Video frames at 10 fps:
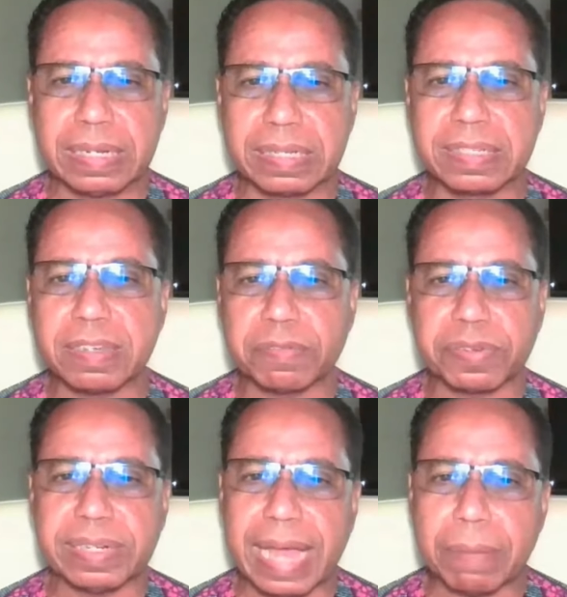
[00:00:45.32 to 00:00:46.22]
uh,
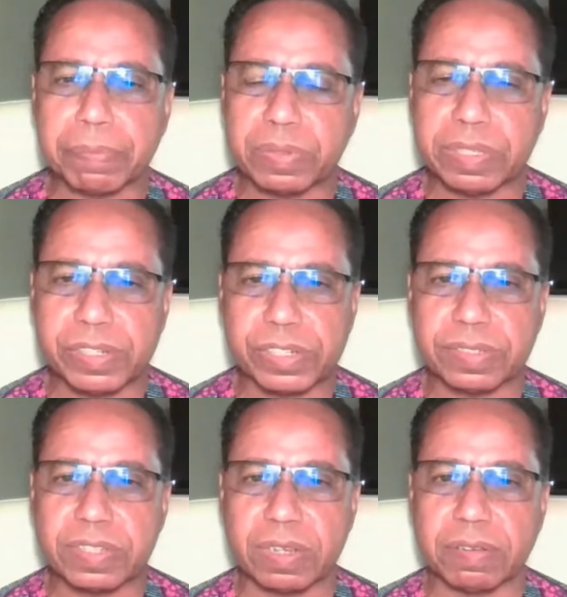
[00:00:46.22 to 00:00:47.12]
suffering
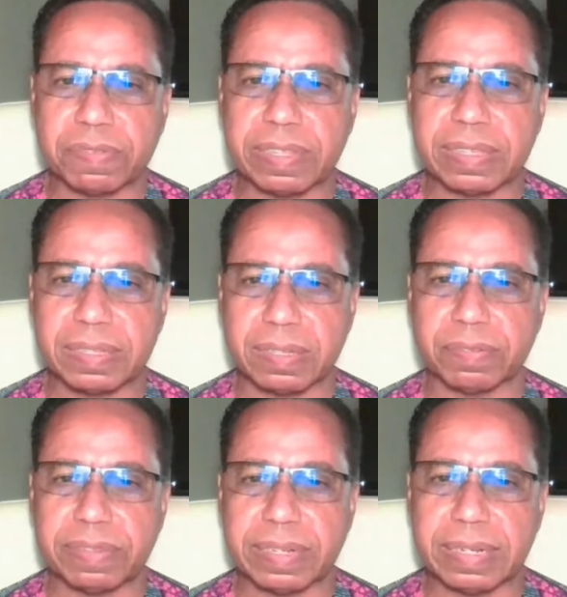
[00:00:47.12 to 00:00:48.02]
amputations of their
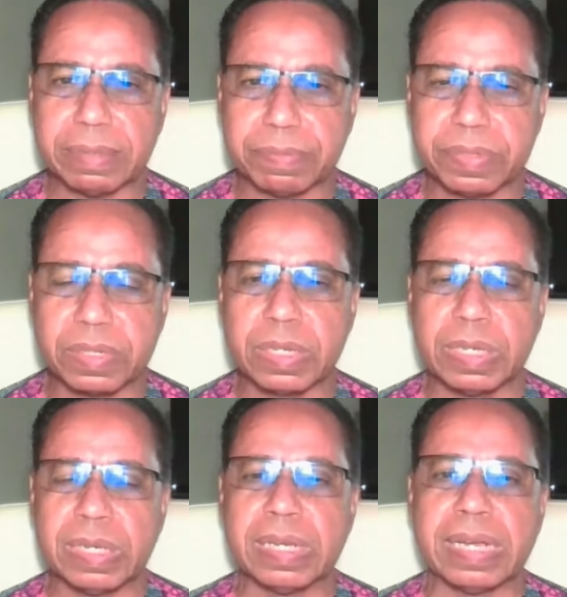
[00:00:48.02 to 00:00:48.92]
of their limbs.
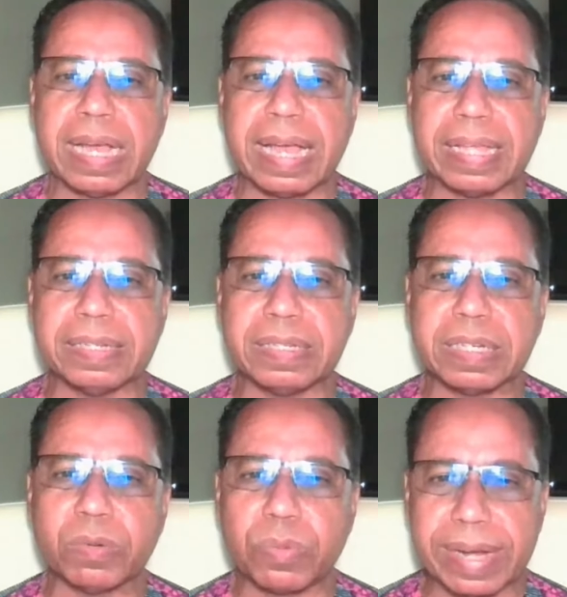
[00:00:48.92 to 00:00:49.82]
And
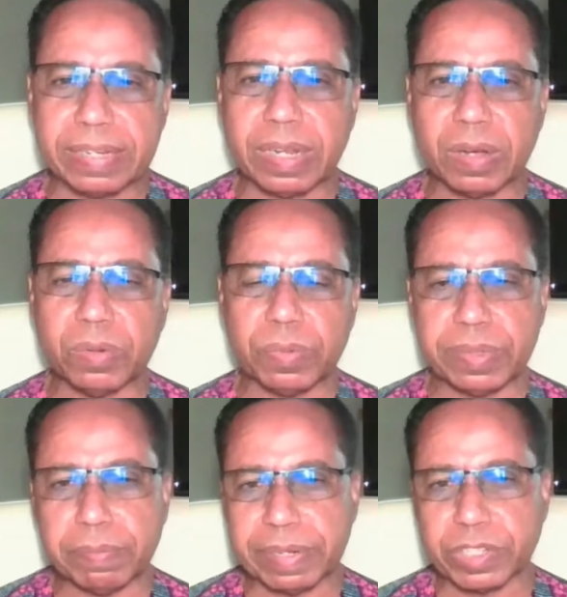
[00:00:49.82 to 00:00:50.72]
uh, right now,
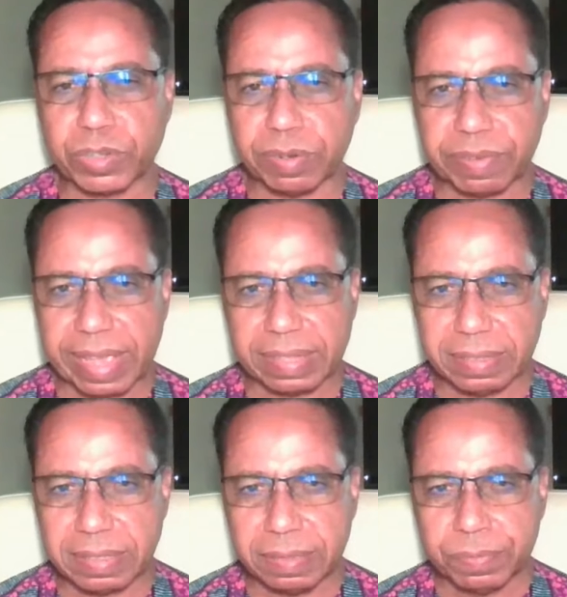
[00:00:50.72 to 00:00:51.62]
with the Ministry of
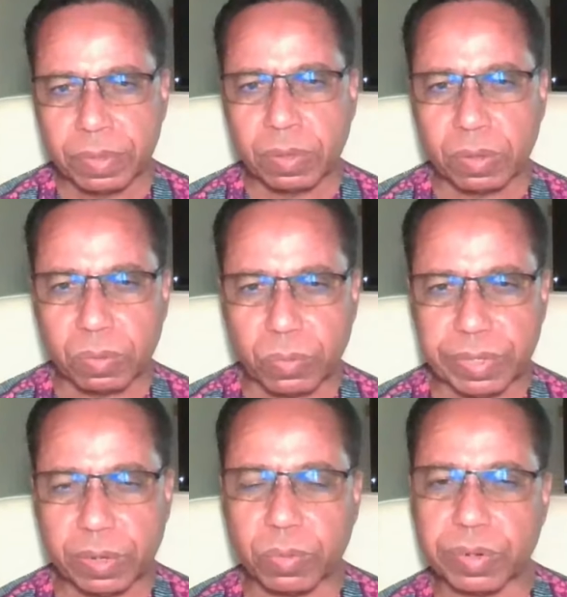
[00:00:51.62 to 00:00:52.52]
Health,
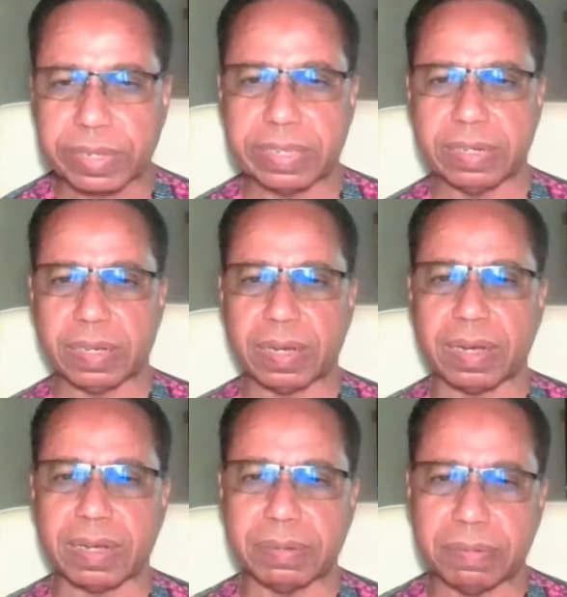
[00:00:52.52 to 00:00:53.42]
we are working
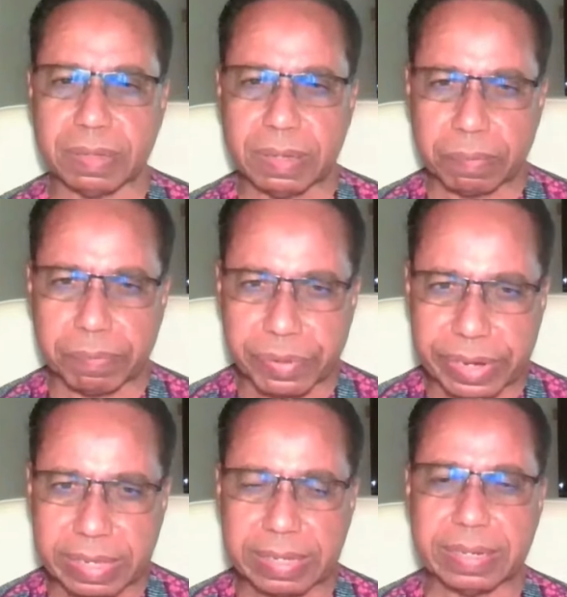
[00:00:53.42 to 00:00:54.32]
on
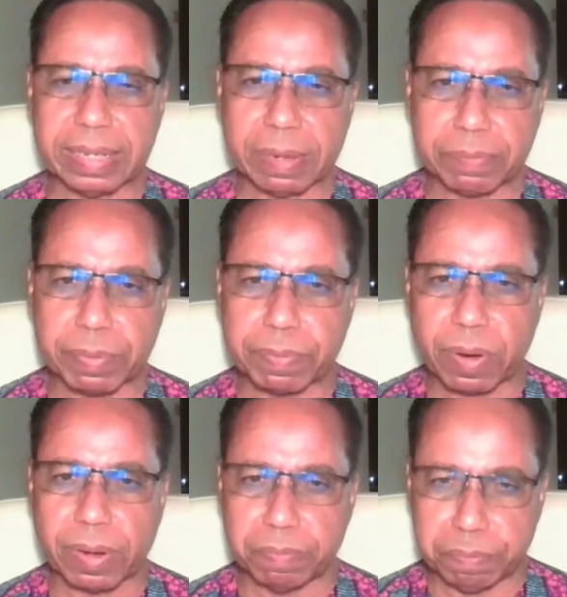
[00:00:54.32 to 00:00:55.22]
bringing
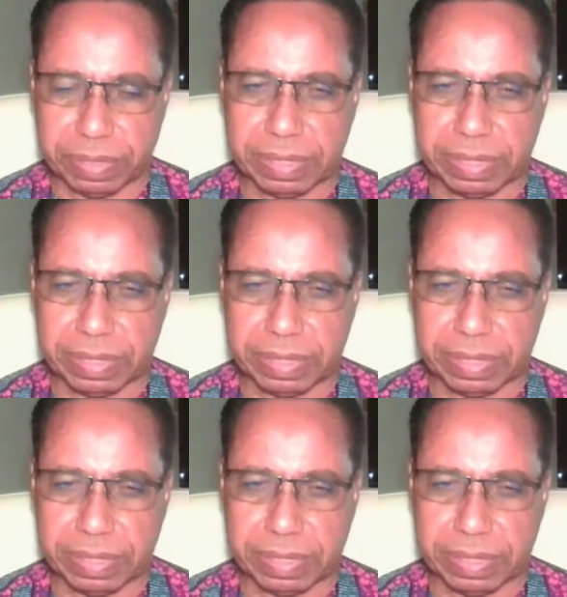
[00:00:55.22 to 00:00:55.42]
Heberprot